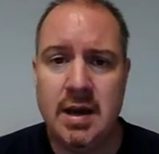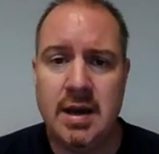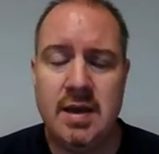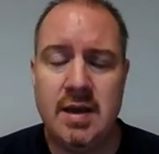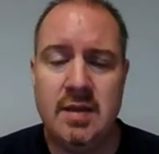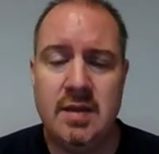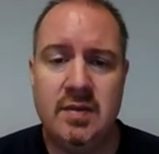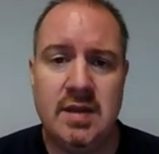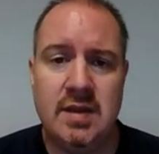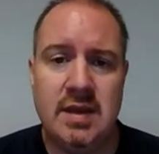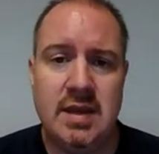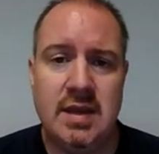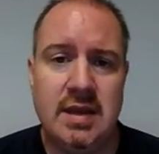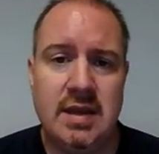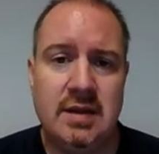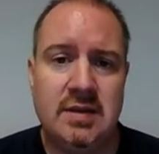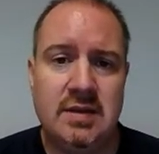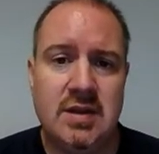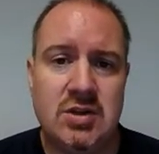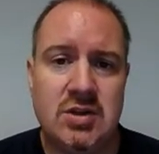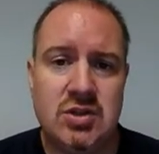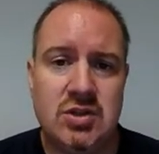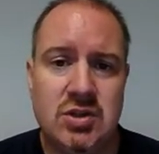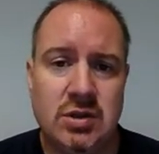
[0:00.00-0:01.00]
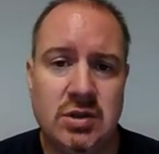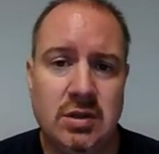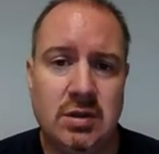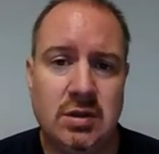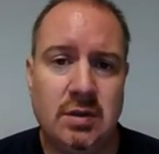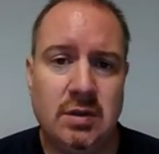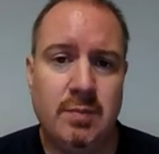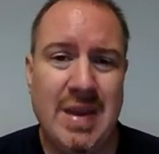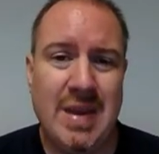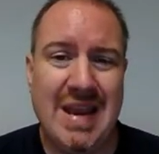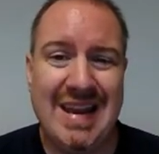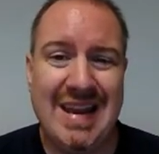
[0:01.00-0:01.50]
in the digital
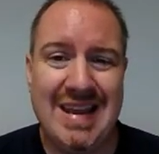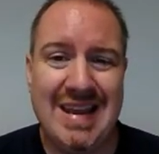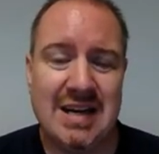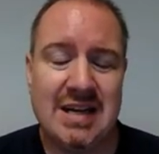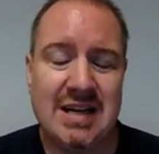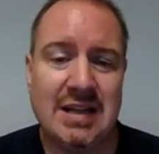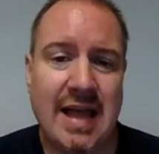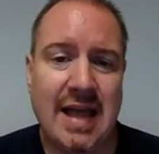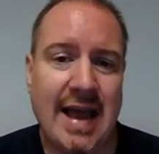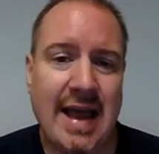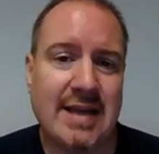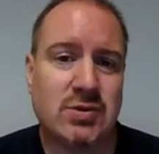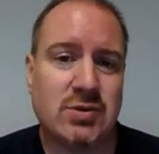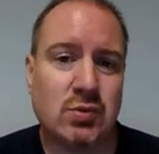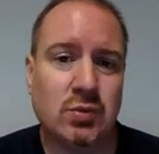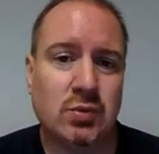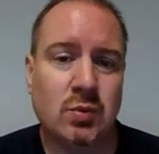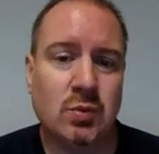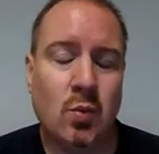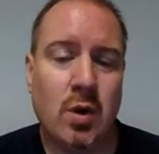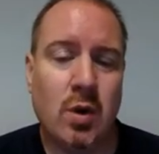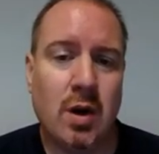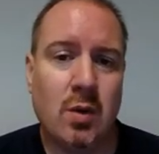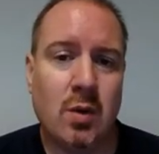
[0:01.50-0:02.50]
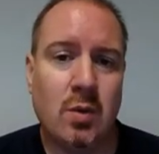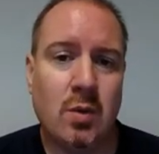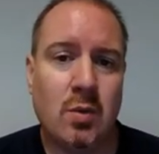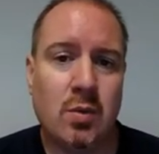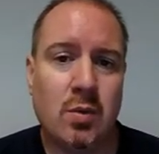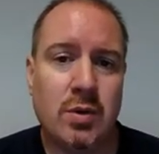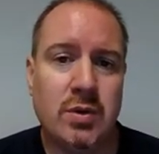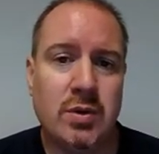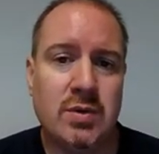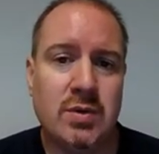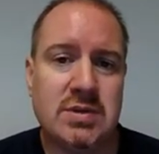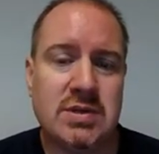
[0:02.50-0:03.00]
media classroom where we
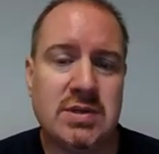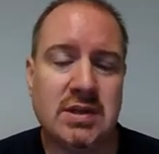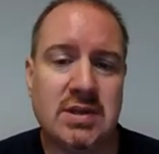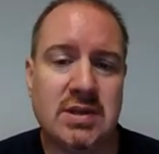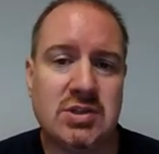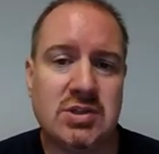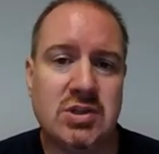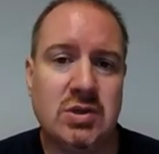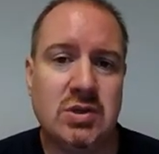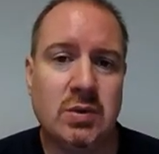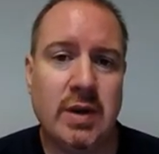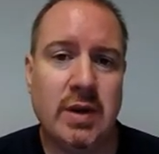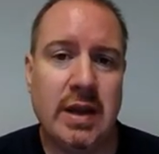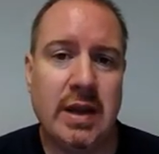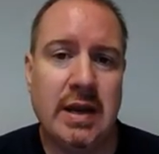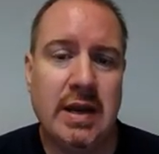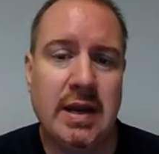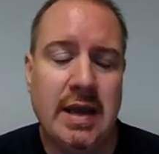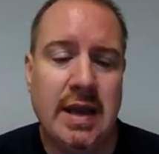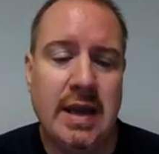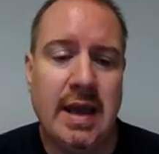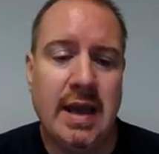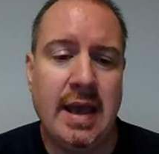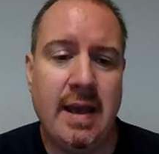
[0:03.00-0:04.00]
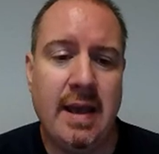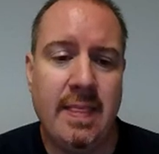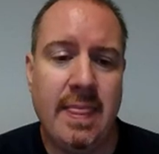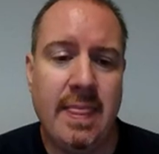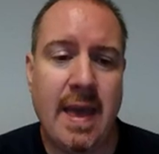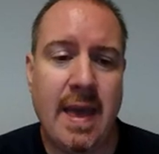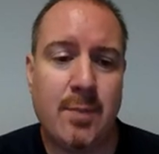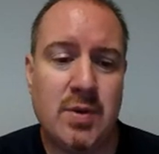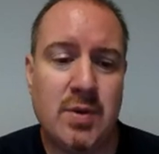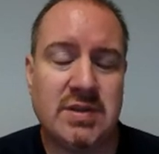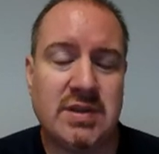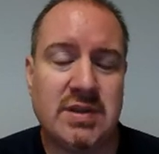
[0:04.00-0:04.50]
were using this unit, and
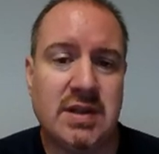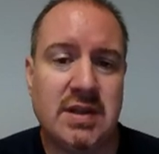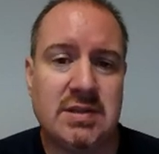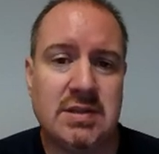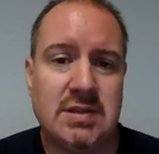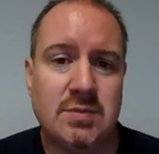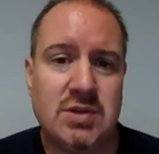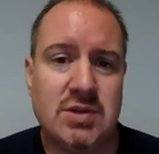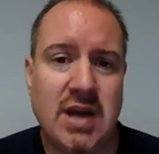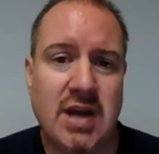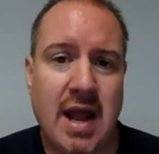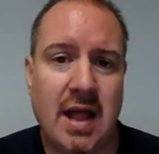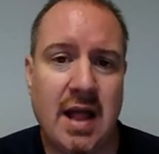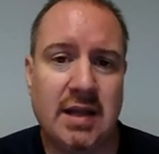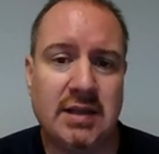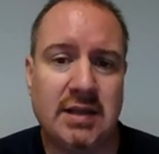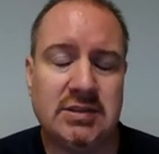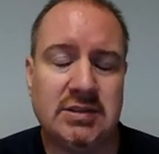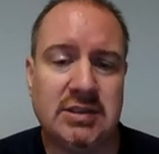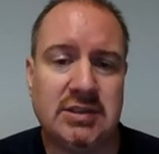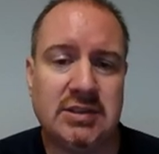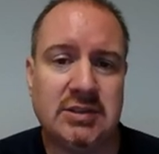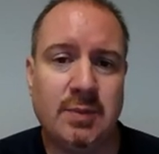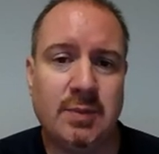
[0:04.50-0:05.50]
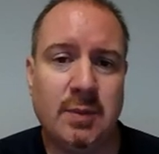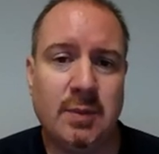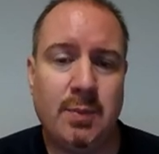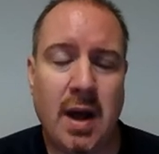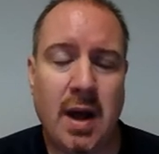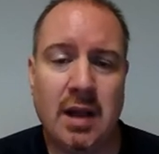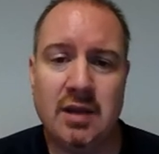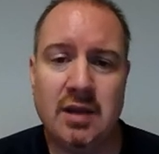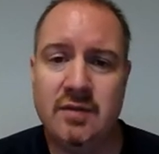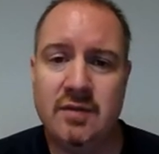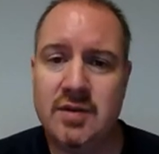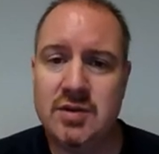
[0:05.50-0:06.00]
that presented some challenges, but
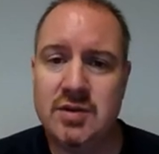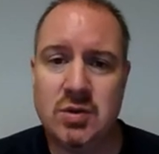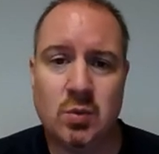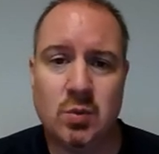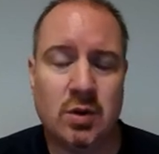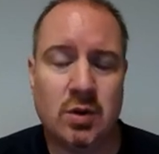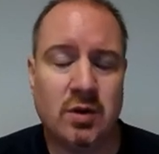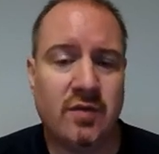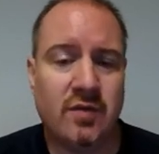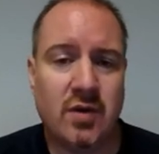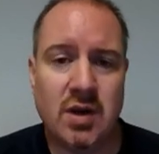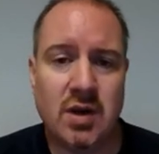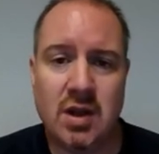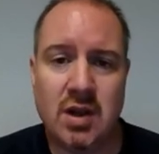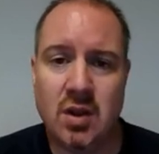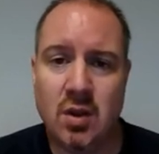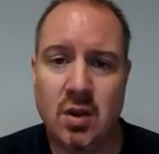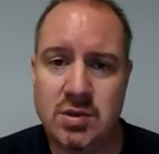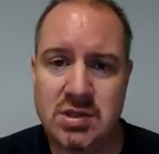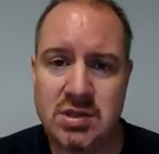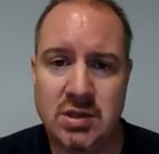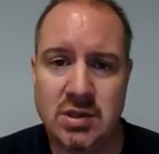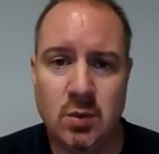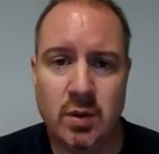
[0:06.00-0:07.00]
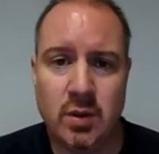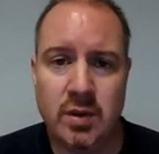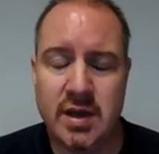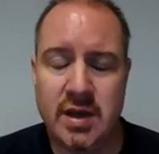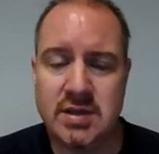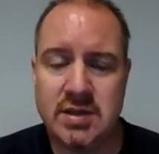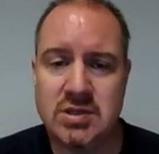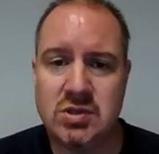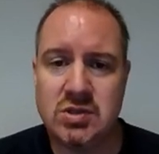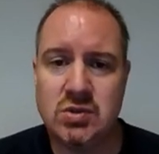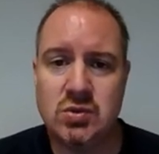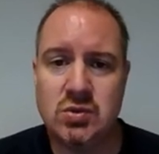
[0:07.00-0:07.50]
Polyvision worked very closely with
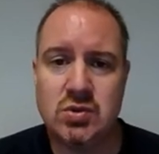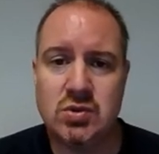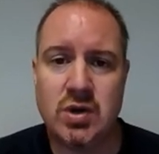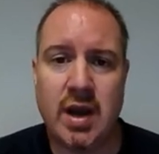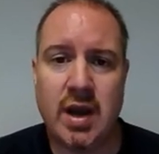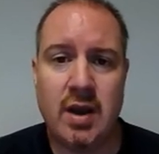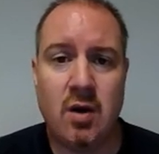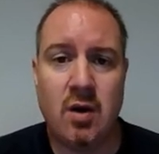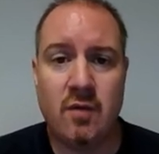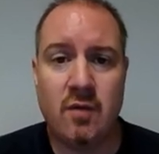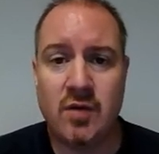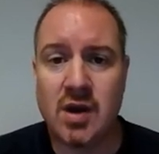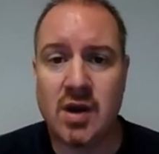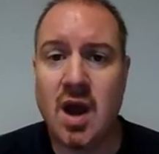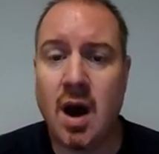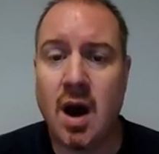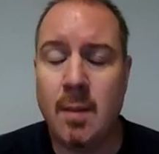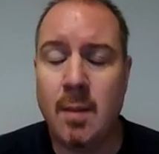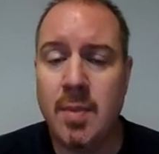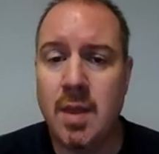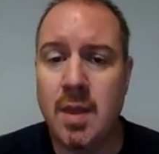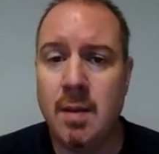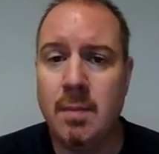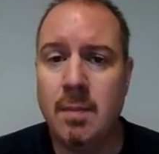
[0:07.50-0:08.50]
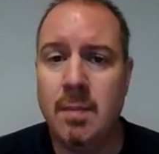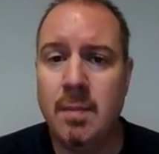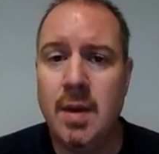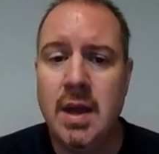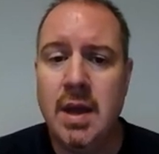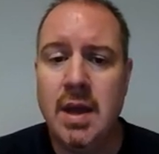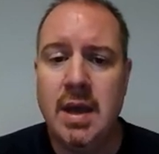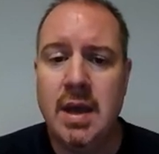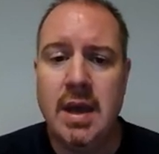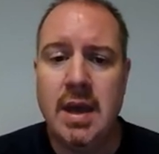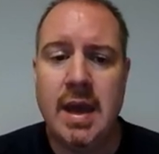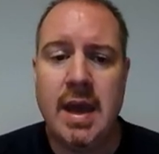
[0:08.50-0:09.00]
us to try and overcome them,
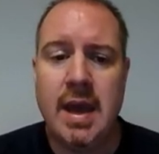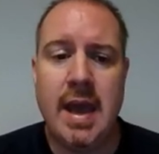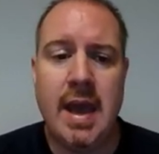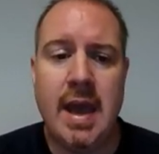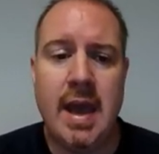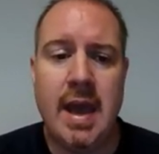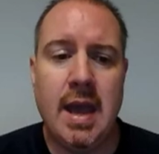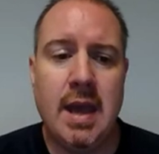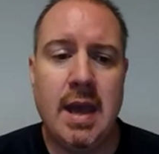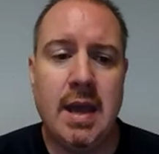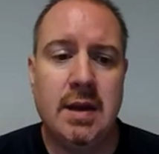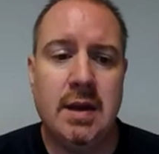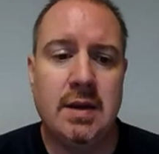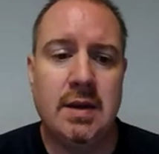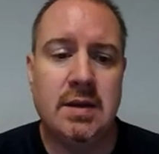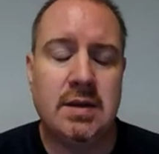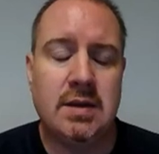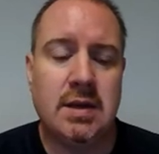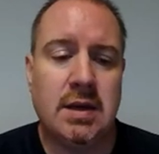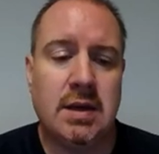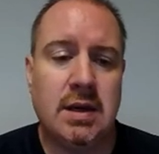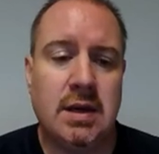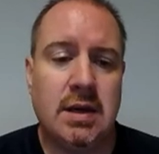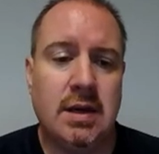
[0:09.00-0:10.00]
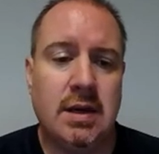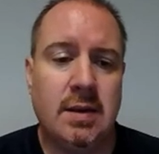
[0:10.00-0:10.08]
and